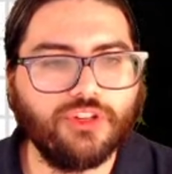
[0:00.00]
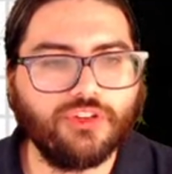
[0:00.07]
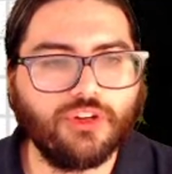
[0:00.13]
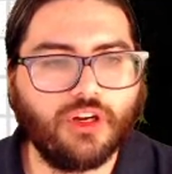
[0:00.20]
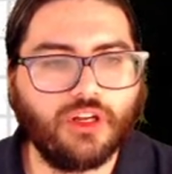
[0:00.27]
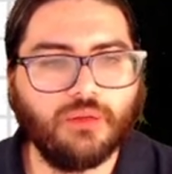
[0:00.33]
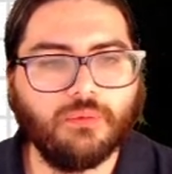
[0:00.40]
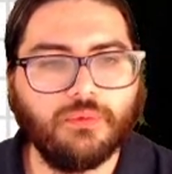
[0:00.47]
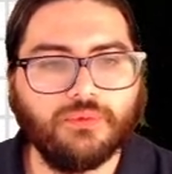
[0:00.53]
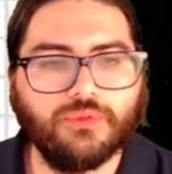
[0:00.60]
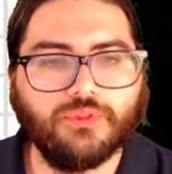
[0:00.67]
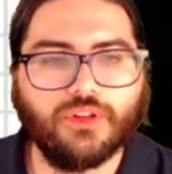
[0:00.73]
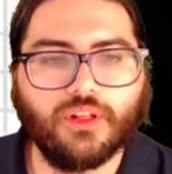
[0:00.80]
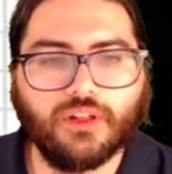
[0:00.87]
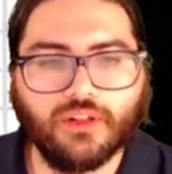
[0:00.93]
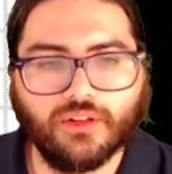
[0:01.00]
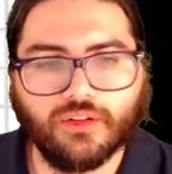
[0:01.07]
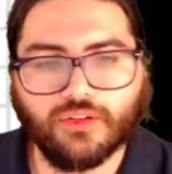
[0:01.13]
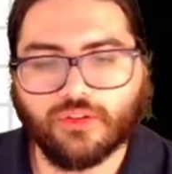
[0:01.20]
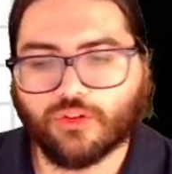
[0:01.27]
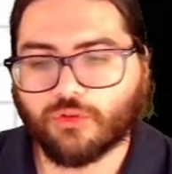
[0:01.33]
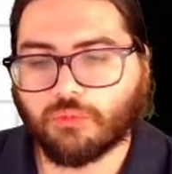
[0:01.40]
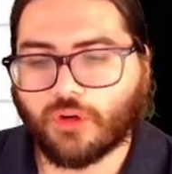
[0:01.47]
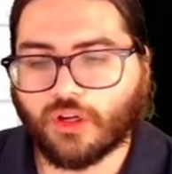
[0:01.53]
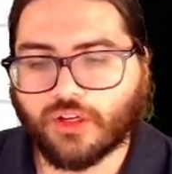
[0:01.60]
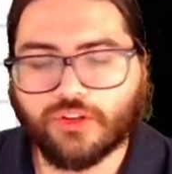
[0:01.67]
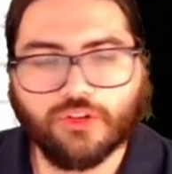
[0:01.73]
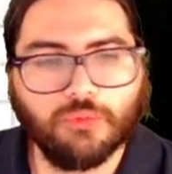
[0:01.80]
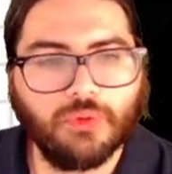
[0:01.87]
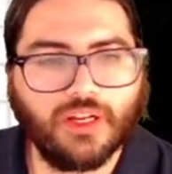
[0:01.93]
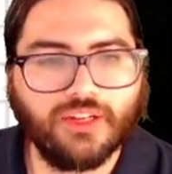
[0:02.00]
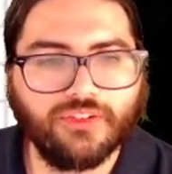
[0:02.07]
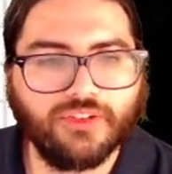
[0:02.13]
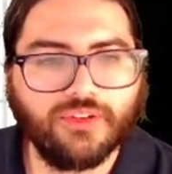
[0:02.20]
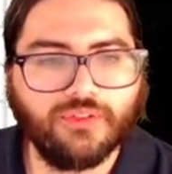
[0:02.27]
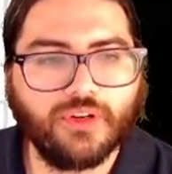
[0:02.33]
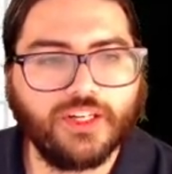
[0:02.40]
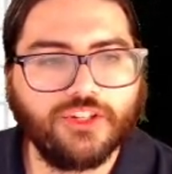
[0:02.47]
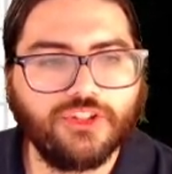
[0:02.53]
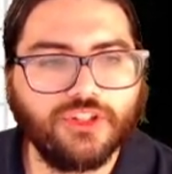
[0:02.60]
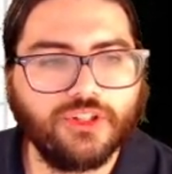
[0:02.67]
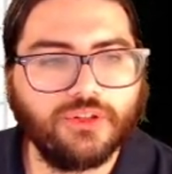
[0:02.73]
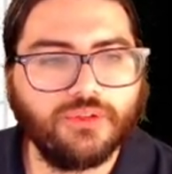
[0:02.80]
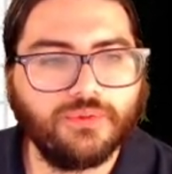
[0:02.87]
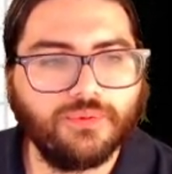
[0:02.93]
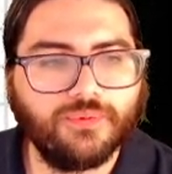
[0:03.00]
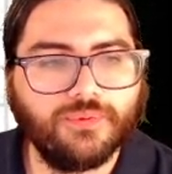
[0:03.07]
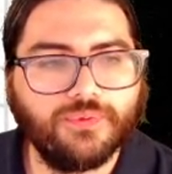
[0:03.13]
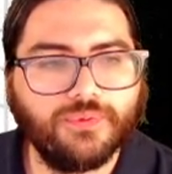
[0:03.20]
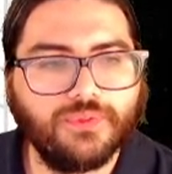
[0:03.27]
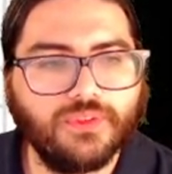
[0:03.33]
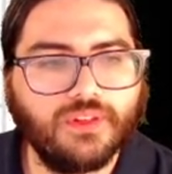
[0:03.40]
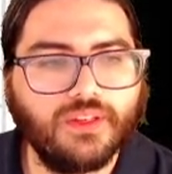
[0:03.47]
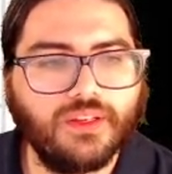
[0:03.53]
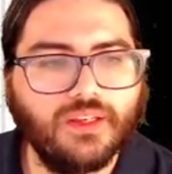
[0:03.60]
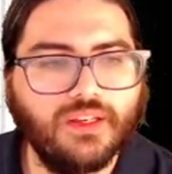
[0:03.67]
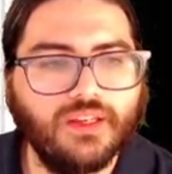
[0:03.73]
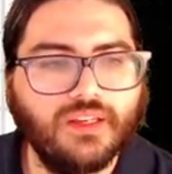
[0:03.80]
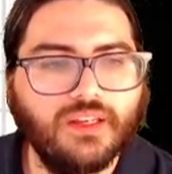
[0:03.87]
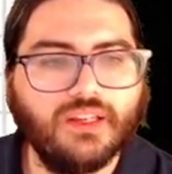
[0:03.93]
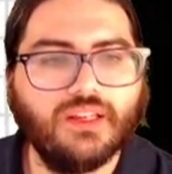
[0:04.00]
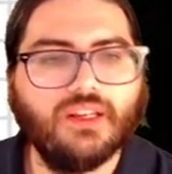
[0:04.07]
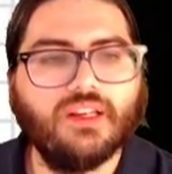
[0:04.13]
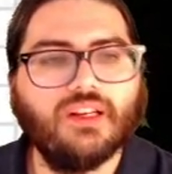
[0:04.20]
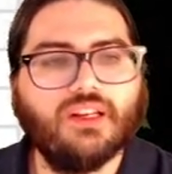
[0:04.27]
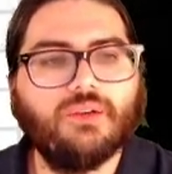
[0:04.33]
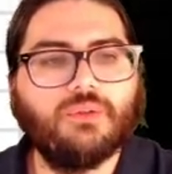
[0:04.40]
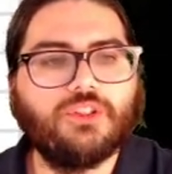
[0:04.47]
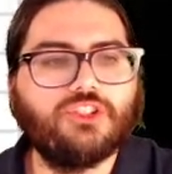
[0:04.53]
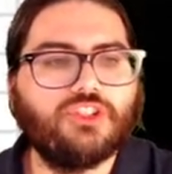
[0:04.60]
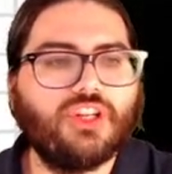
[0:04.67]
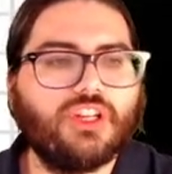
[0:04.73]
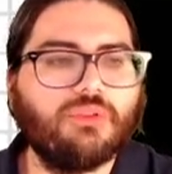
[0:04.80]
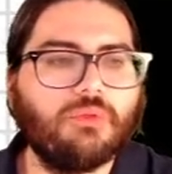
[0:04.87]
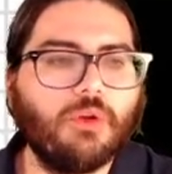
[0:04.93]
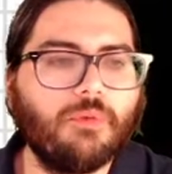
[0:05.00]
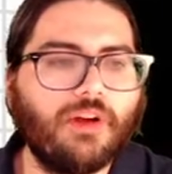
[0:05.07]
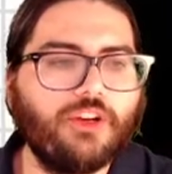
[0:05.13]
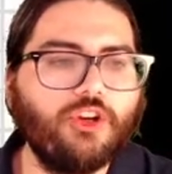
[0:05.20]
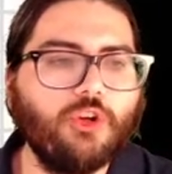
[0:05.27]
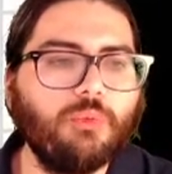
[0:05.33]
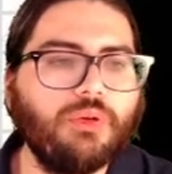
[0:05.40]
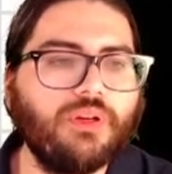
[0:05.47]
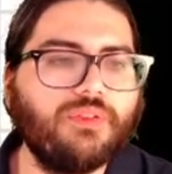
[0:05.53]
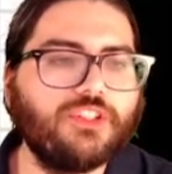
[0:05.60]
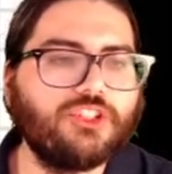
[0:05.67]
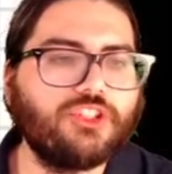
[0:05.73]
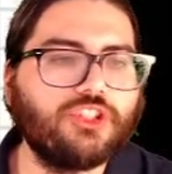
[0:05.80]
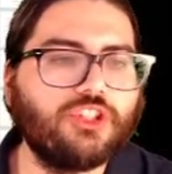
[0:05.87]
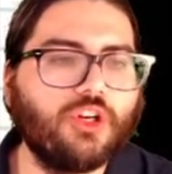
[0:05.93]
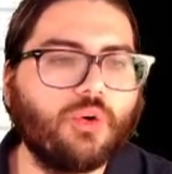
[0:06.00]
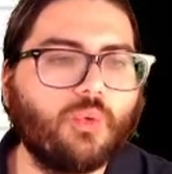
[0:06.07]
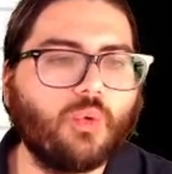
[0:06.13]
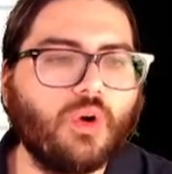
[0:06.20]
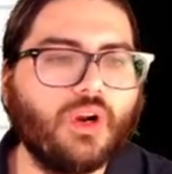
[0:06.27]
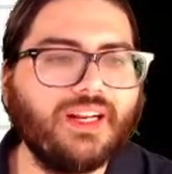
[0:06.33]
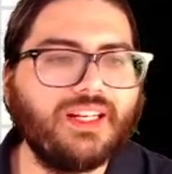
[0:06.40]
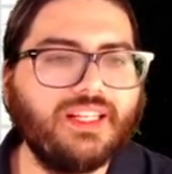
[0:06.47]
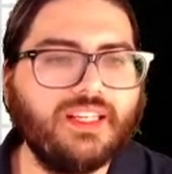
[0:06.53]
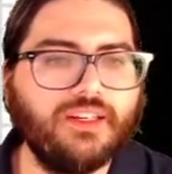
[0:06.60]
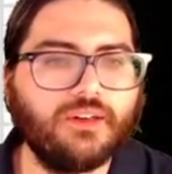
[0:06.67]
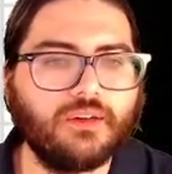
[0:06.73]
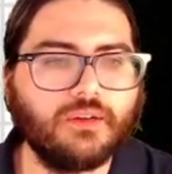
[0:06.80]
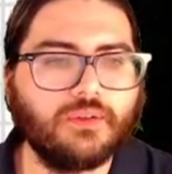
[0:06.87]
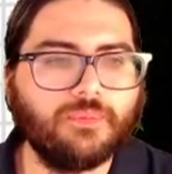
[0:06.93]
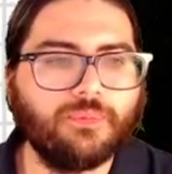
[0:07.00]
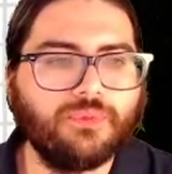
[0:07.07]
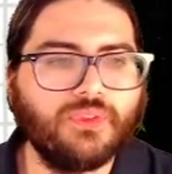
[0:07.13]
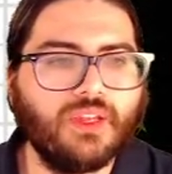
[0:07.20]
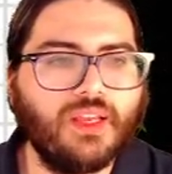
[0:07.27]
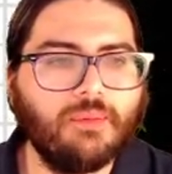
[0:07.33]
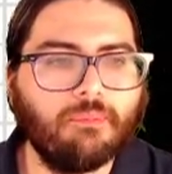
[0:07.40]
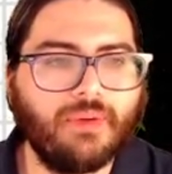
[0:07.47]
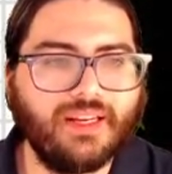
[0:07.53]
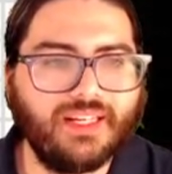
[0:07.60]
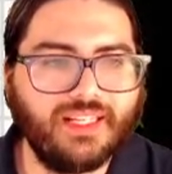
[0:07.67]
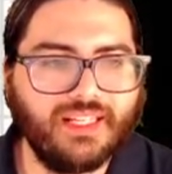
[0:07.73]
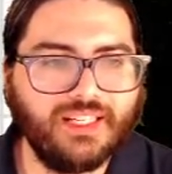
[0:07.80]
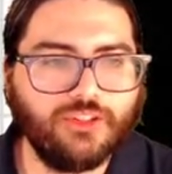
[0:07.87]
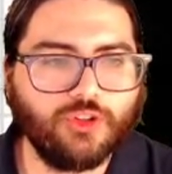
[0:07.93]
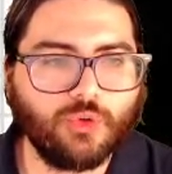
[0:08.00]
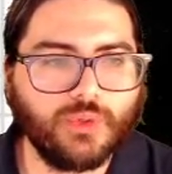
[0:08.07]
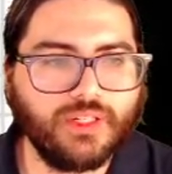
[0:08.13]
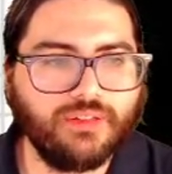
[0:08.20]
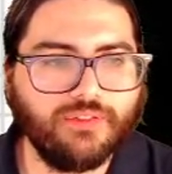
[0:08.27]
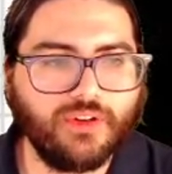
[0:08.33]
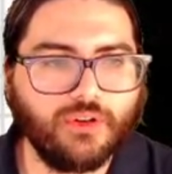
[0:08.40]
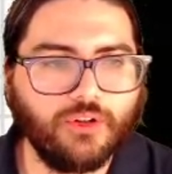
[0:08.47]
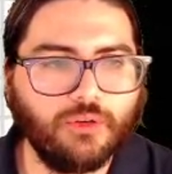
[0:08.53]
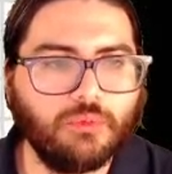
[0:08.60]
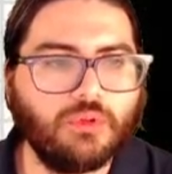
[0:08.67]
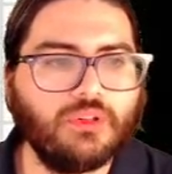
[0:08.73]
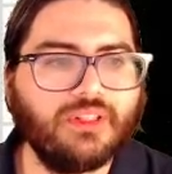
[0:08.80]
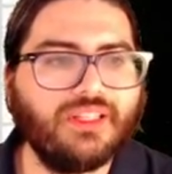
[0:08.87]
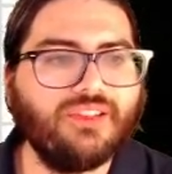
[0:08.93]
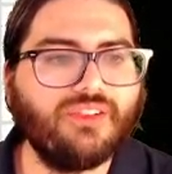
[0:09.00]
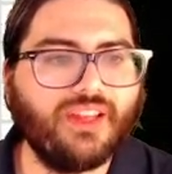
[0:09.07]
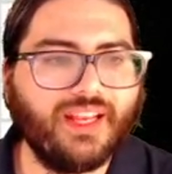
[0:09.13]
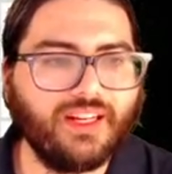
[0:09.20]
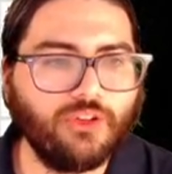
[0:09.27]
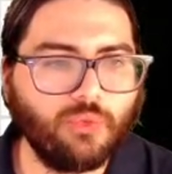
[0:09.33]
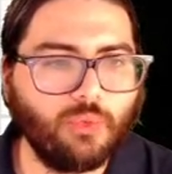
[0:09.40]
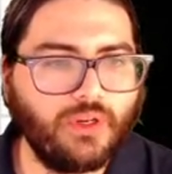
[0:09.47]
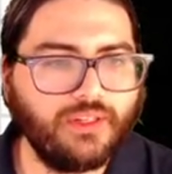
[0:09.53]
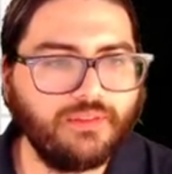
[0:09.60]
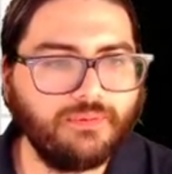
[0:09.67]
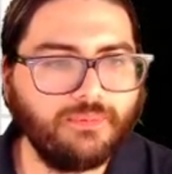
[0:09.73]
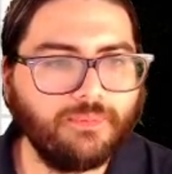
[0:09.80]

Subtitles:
column, the smallest positive ratio, which tells me my new pivot should go right here. My entering variable is x1.